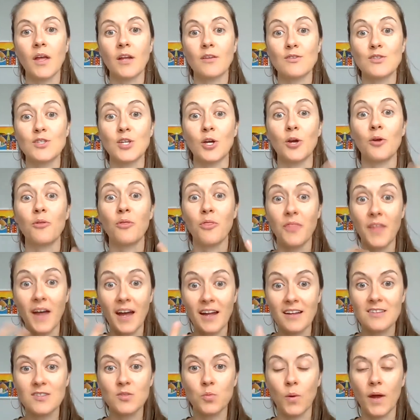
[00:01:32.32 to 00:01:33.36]
And so
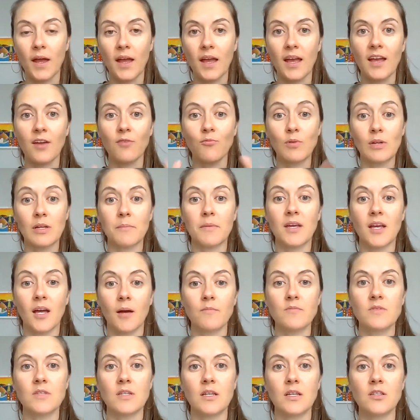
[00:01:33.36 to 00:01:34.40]
that's where it really
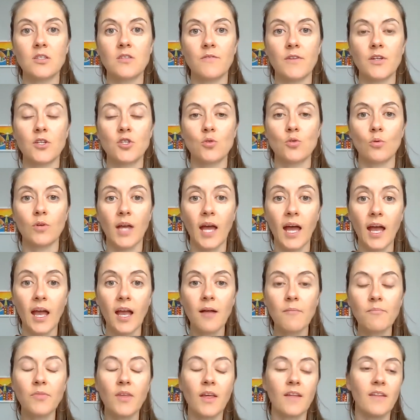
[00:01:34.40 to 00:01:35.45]
becomes an individual
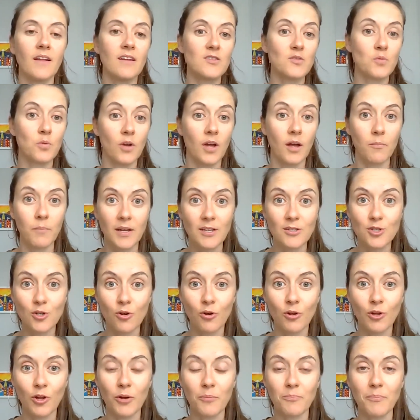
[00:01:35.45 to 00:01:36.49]
game. And that's what I
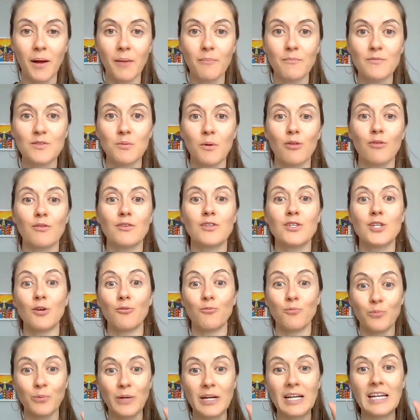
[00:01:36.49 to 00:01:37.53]
mentor a lot of mums with,
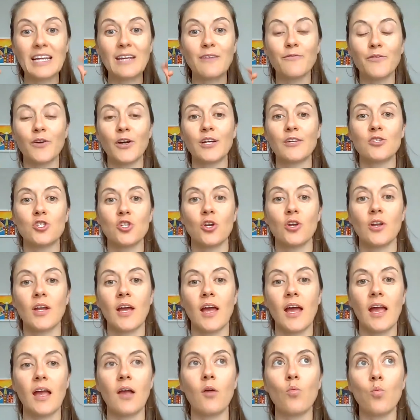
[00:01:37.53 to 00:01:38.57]
to really fine tune,
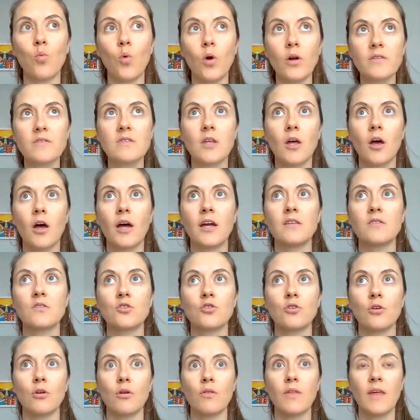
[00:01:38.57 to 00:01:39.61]
hey, what's the highest
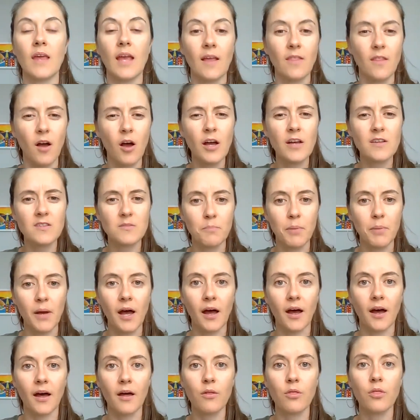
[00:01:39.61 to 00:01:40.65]
truth here and the highest
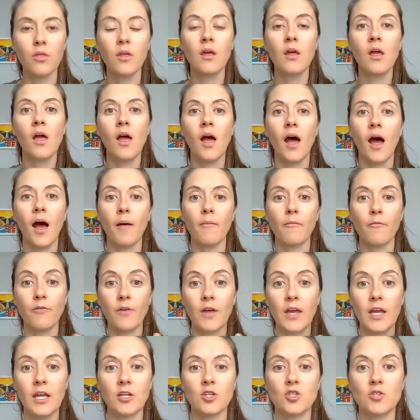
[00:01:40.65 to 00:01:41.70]
path
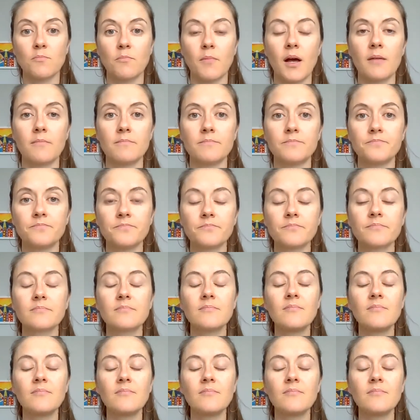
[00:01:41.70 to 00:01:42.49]
for each mum.